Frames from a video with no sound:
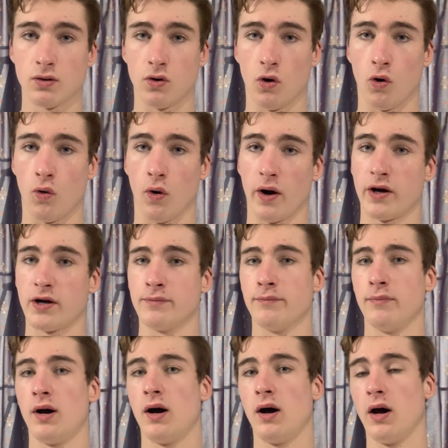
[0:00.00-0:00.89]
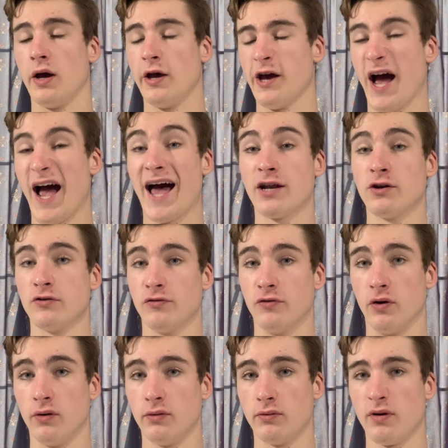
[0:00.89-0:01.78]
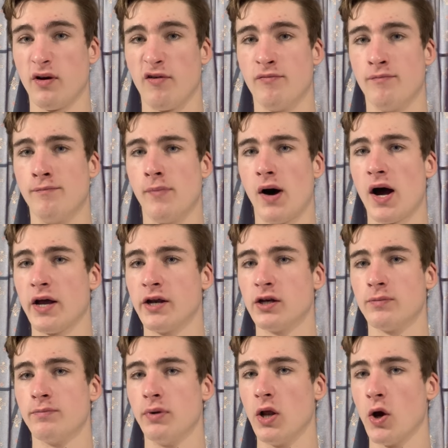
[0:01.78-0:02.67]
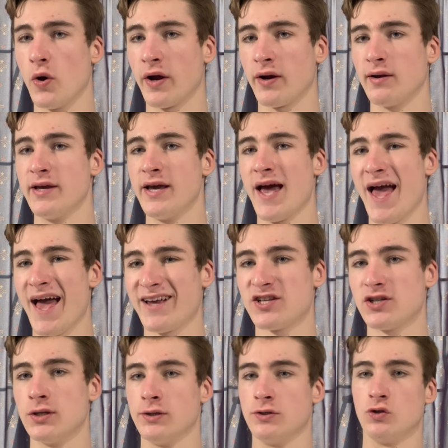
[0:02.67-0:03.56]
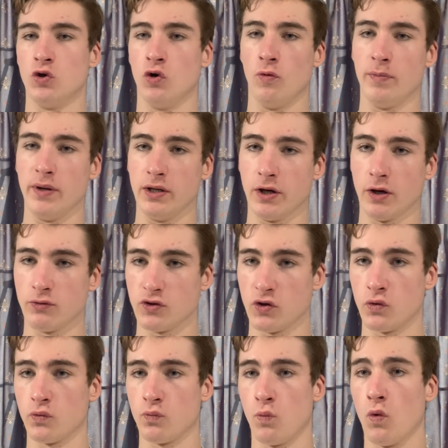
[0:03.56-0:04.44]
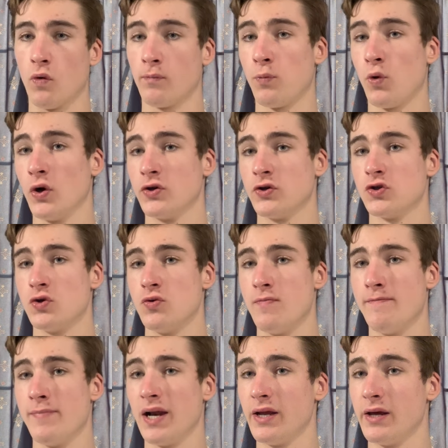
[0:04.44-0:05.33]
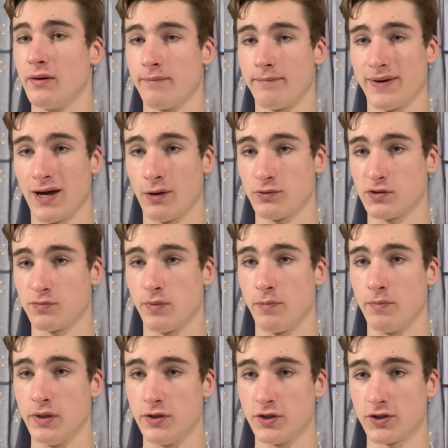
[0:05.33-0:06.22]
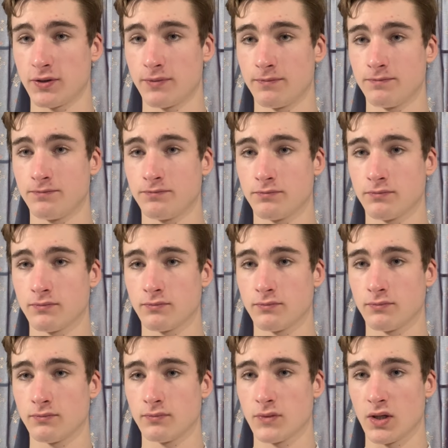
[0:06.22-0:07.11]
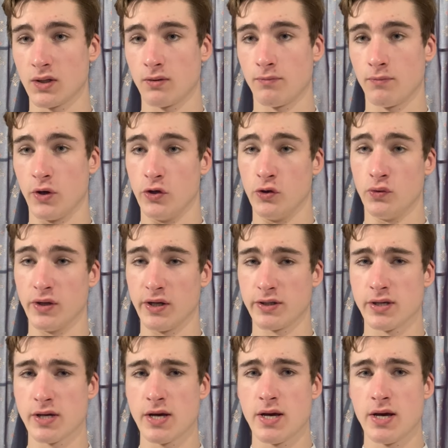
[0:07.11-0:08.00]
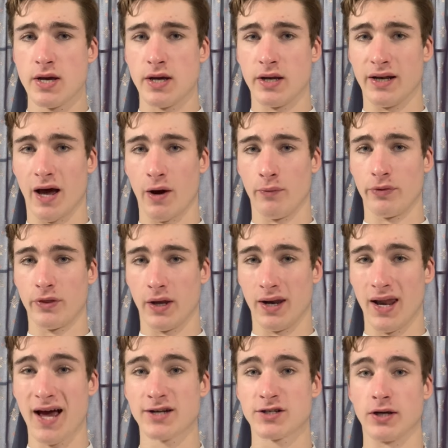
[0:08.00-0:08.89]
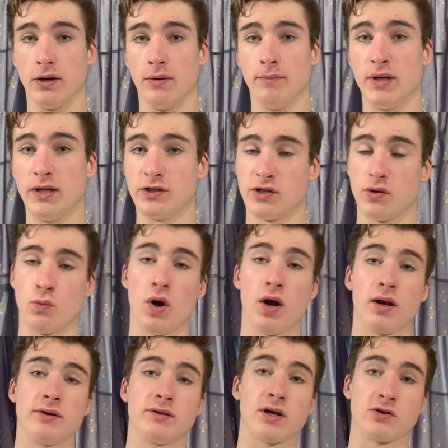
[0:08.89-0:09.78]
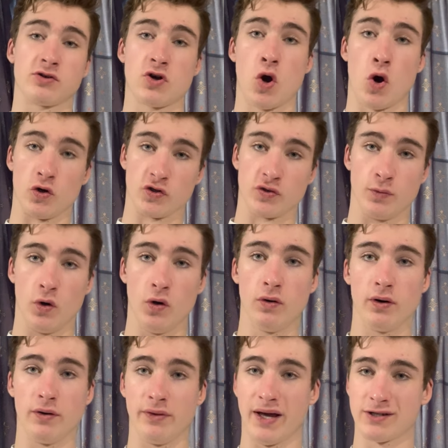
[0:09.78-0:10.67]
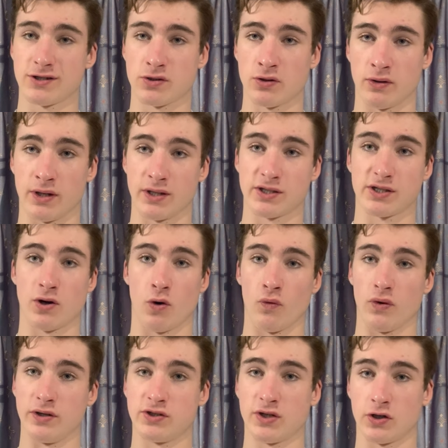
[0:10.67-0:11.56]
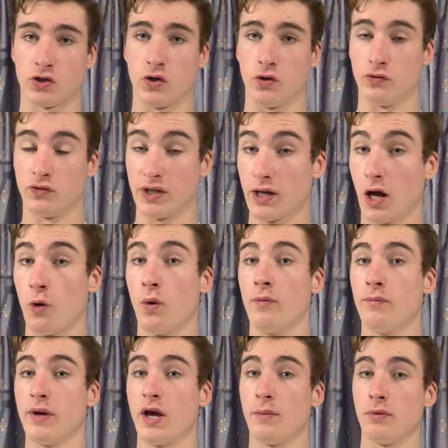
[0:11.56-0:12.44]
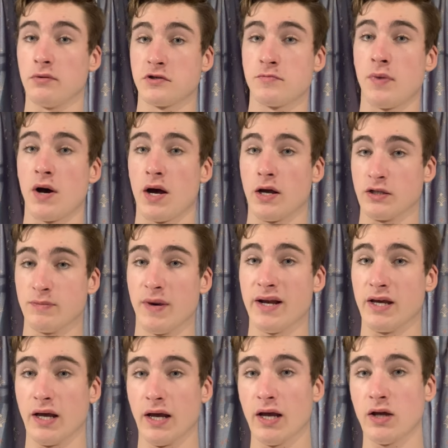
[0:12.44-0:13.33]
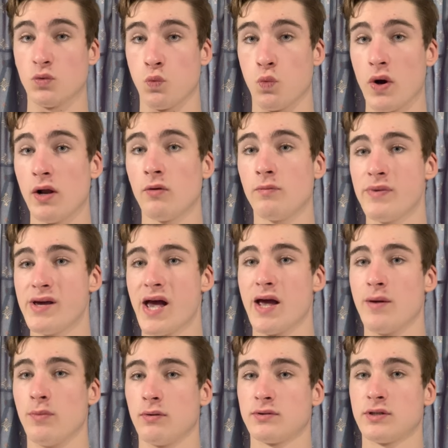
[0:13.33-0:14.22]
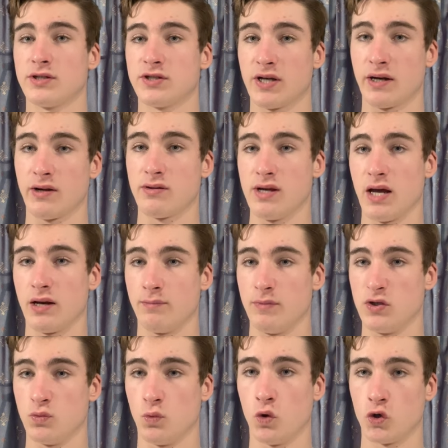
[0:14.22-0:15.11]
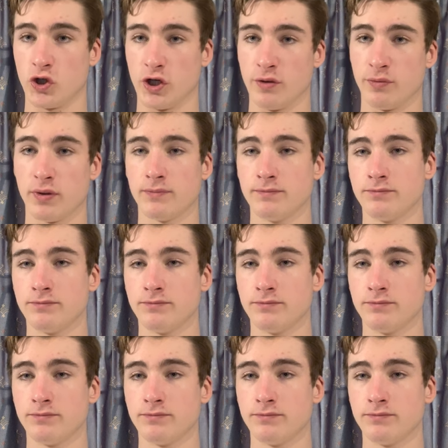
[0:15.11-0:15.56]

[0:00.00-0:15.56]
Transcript: or I can buy a handful of mind-blowingly excellent torpedoes at £1.2 million per piece, per unit. Now, the latter means that while it does cost more, and that's not necessarily such a good thing, I won't be able to buy as many, it will be able to sink the enemy's warship.